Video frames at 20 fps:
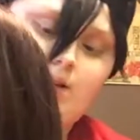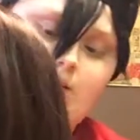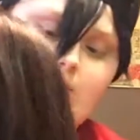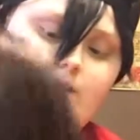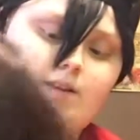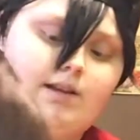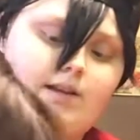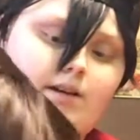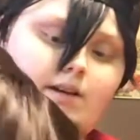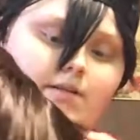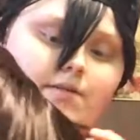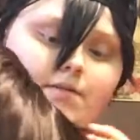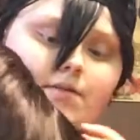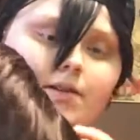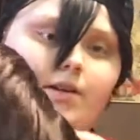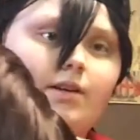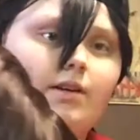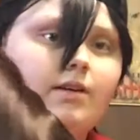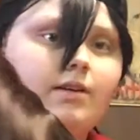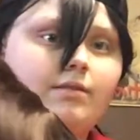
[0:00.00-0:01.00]
that I can think of
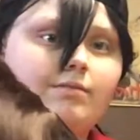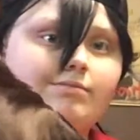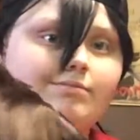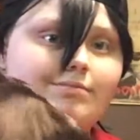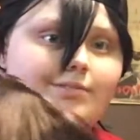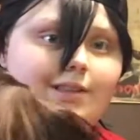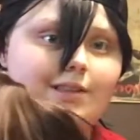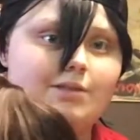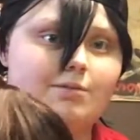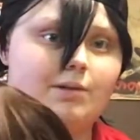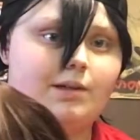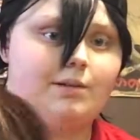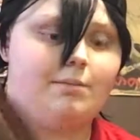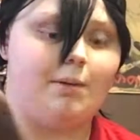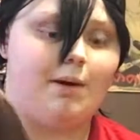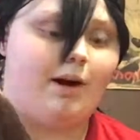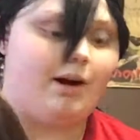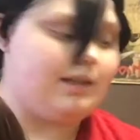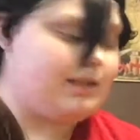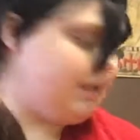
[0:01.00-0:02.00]
for this wig
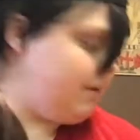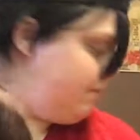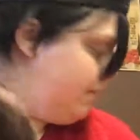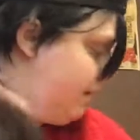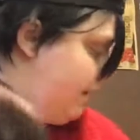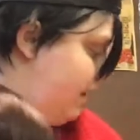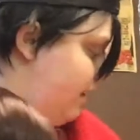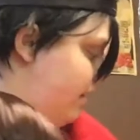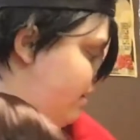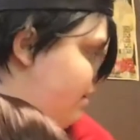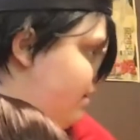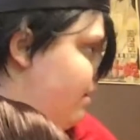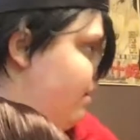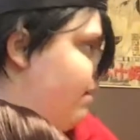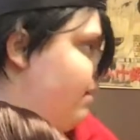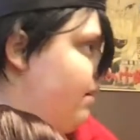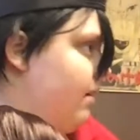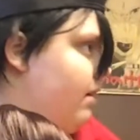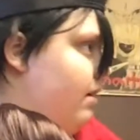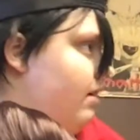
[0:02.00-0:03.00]
possibly,
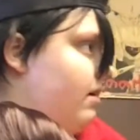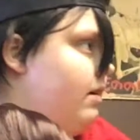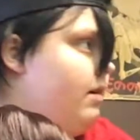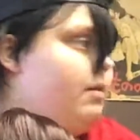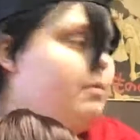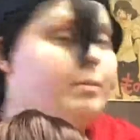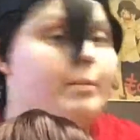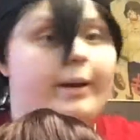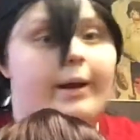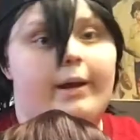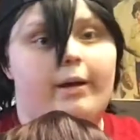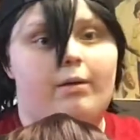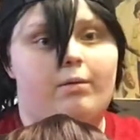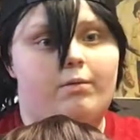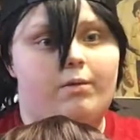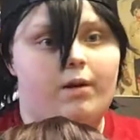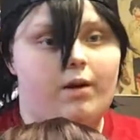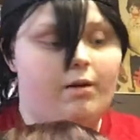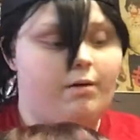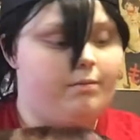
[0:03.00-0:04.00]
but I
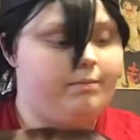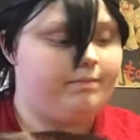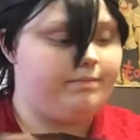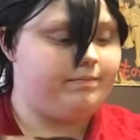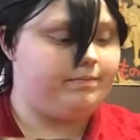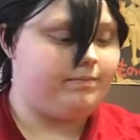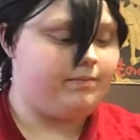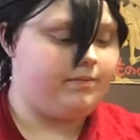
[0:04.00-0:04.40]
don't know.